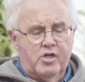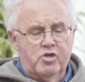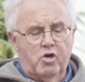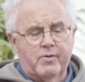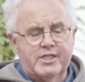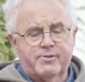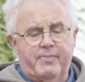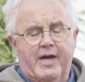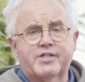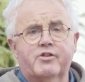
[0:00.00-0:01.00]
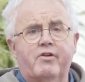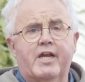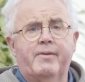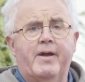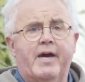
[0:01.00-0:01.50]
normally spaced
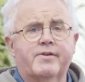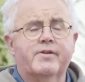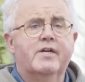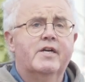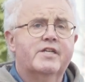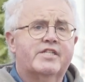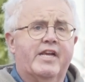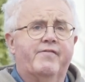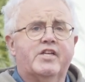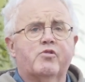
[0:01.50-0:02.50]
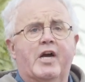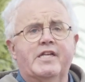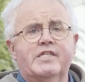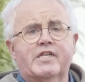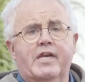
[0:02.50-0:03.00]
around about 70 to
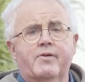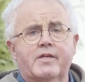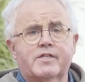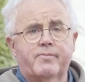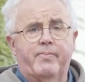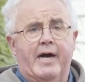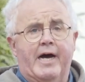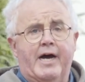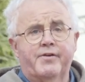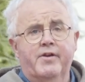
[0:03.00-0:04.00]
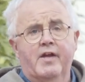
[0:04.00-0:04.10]
80 centimetres apart,